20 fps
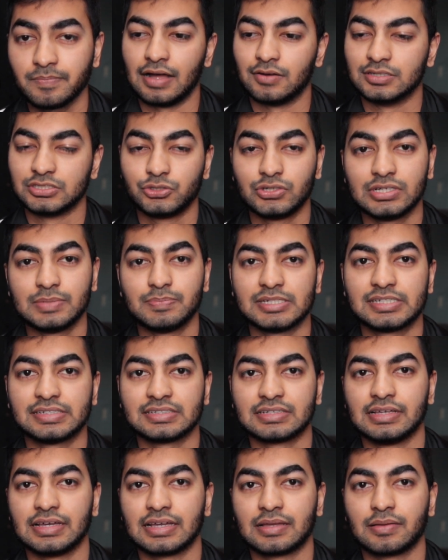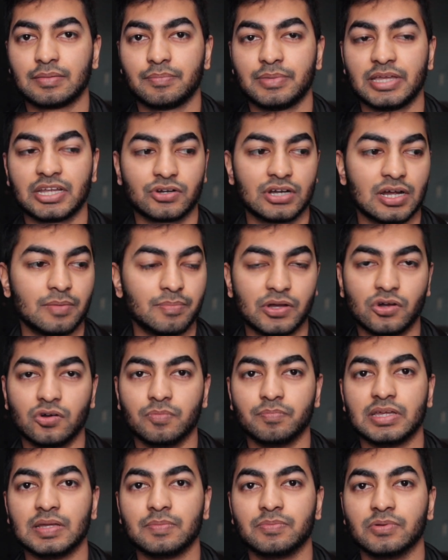I was really missing like being around my
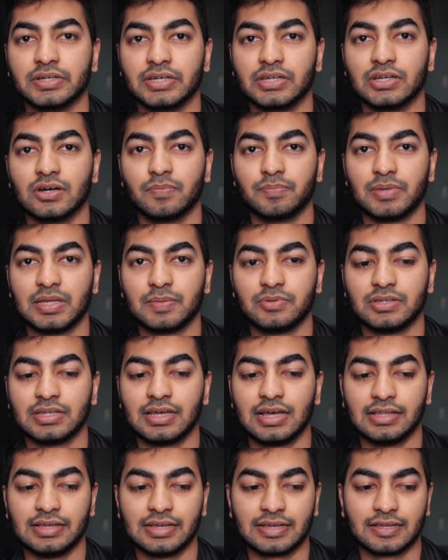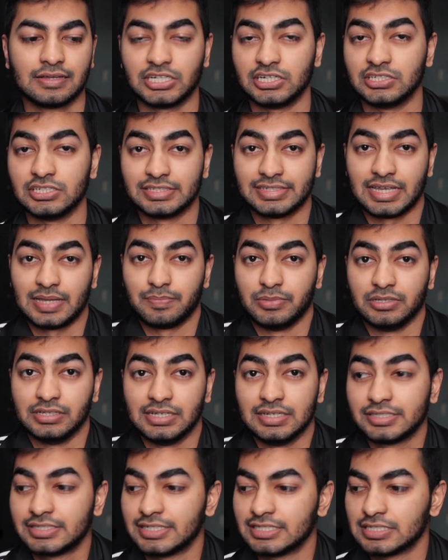own people, you know, people that like shared the same
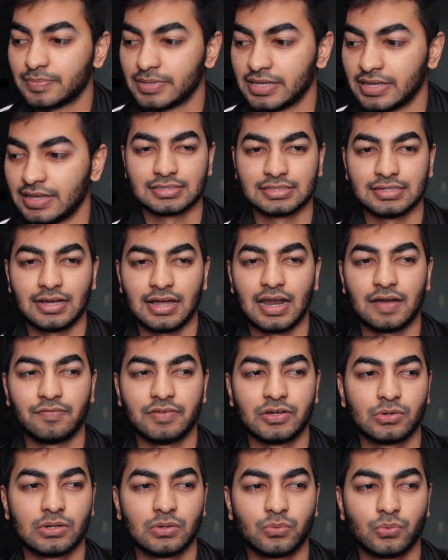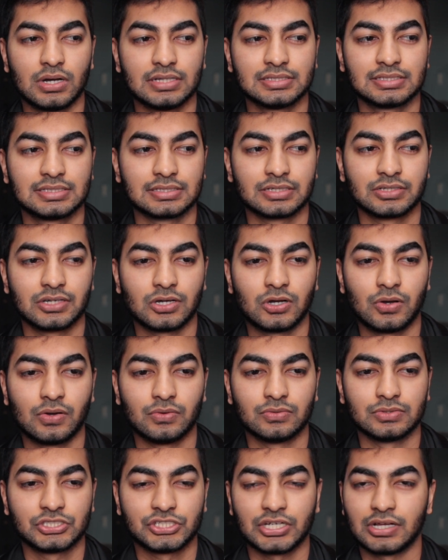beliefs as me. It's not everyone wants to
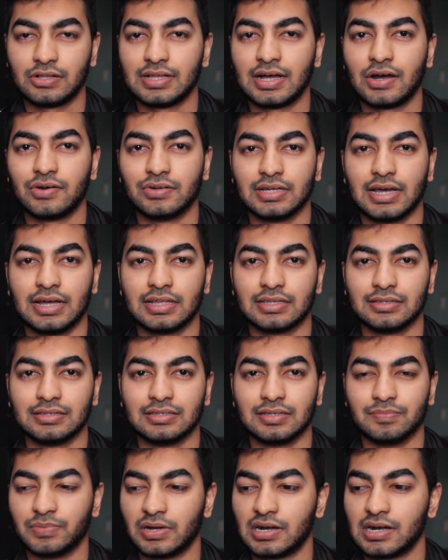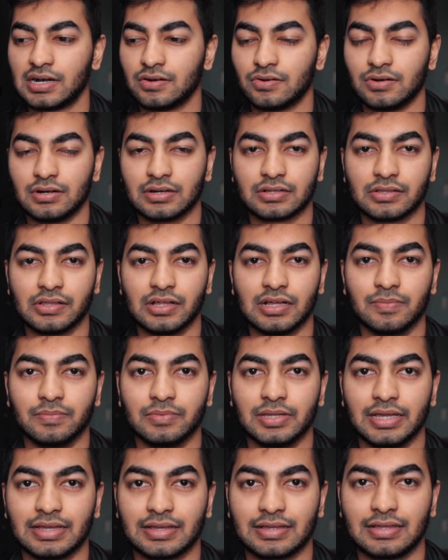go chill out at the bar or a club.
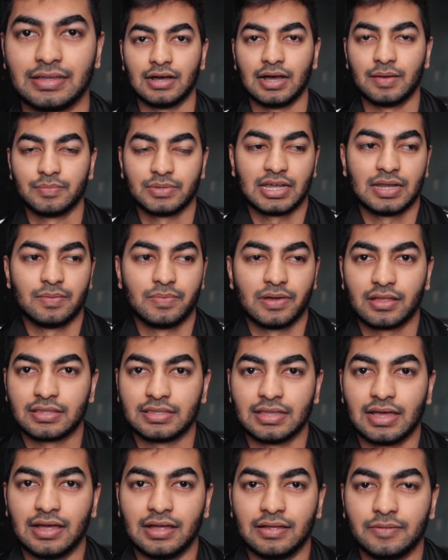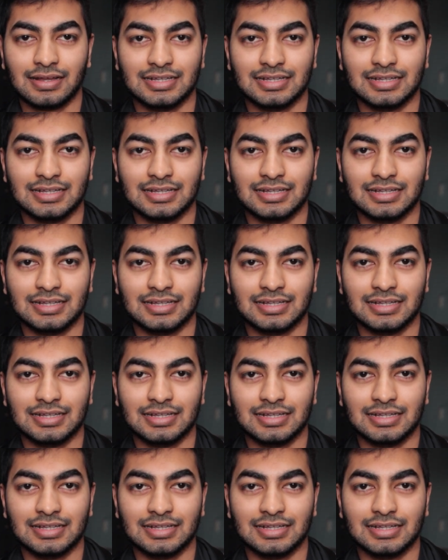Like I'm not about that.